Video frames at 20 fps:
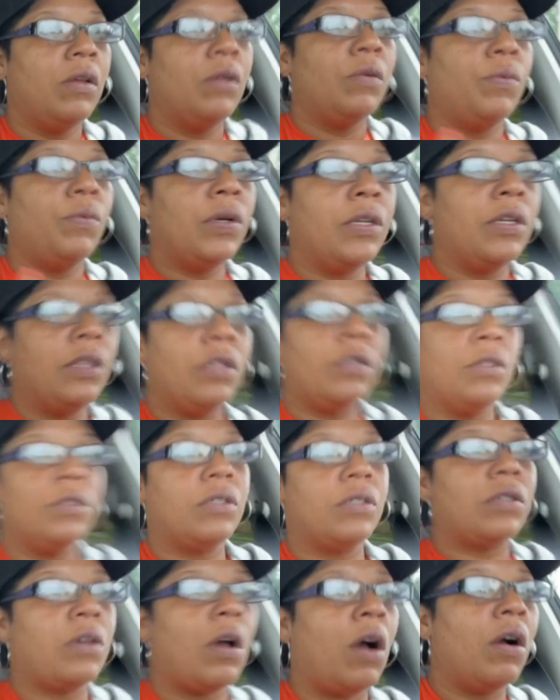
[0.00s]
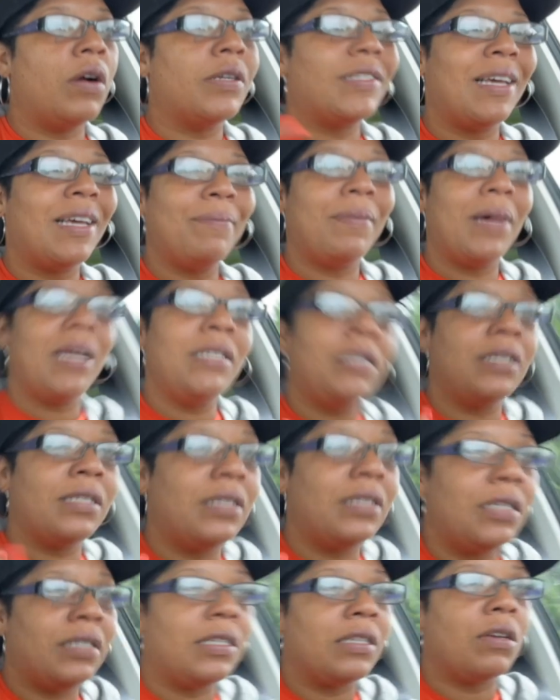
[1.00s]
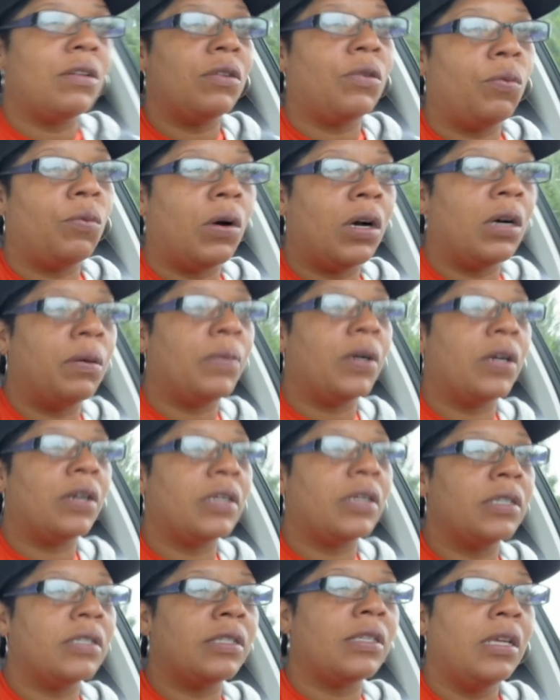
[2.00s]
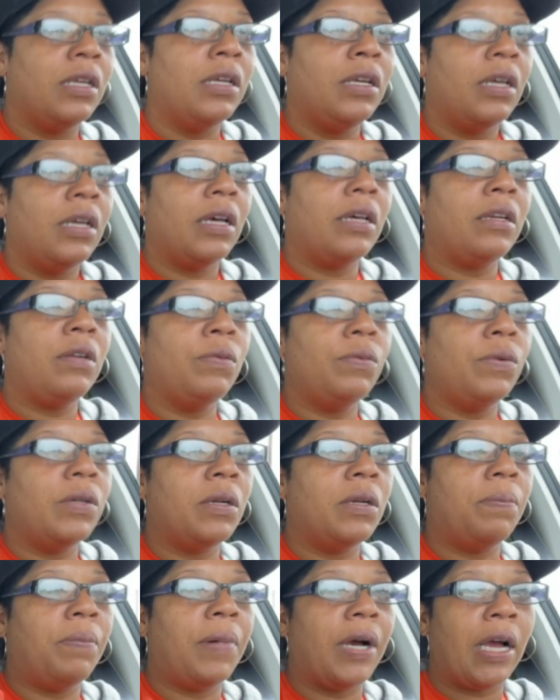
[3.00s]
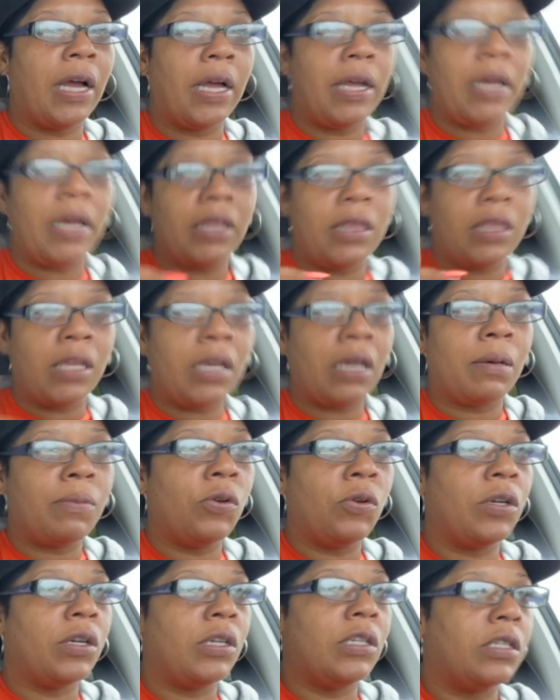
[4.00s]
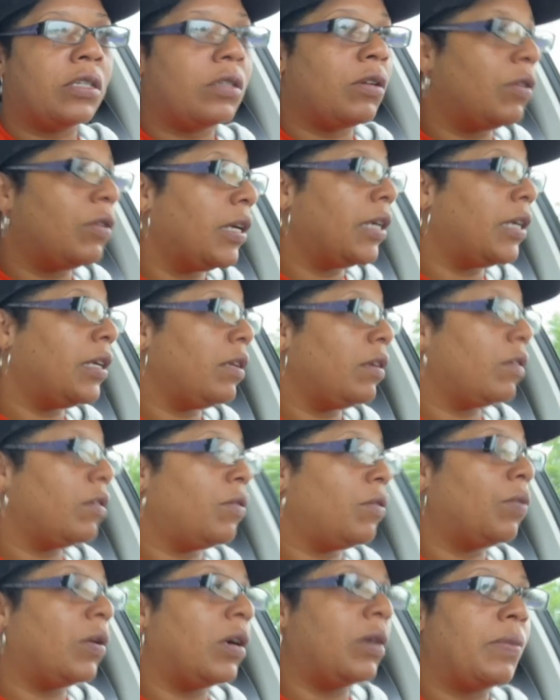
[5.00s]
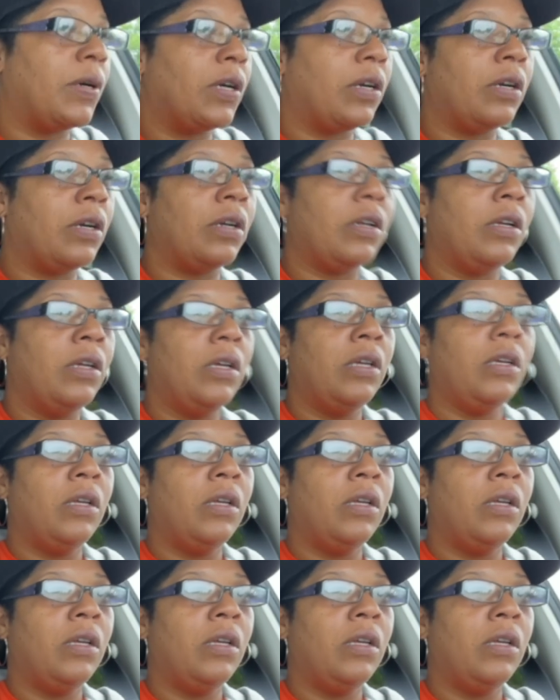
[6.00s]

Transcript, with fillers: one of those cars. I might just need to go to Walmart because I don't want to buy, I think I want to just go ahead and go to Walmart.